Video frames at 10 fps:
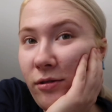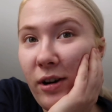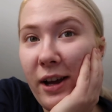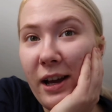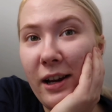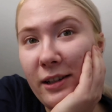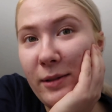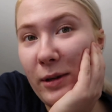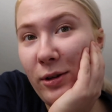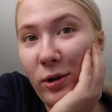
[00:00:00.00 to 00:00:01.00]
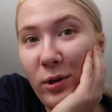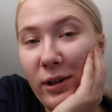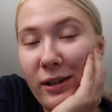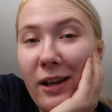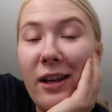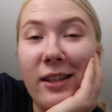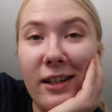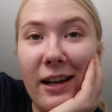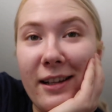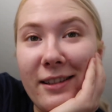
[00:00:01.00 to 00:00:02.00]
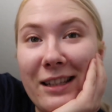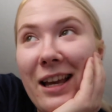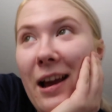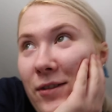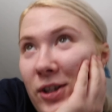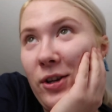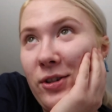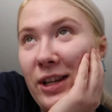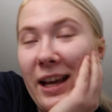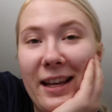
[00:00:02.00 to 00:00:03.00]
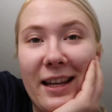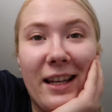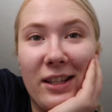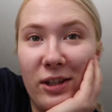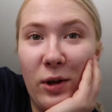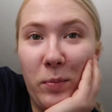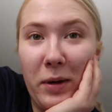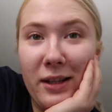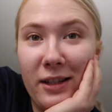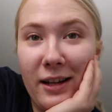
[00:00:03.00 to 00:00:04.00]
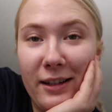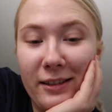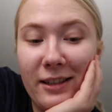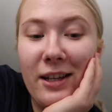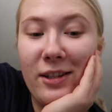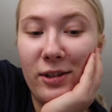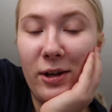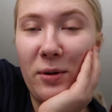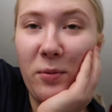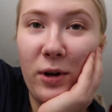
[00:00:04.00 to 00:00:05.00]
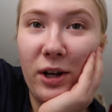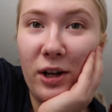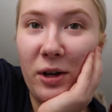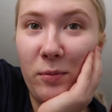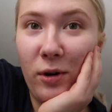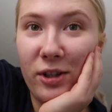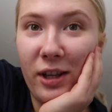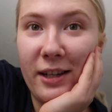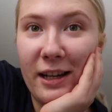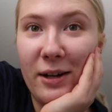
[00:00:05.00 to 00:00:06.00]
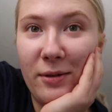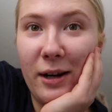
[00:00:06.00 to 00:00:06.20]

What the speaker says: Right, Andy's being awkward. Tonight, every Tuesday, is Snowpiercer night. So we're going to go and watch that now.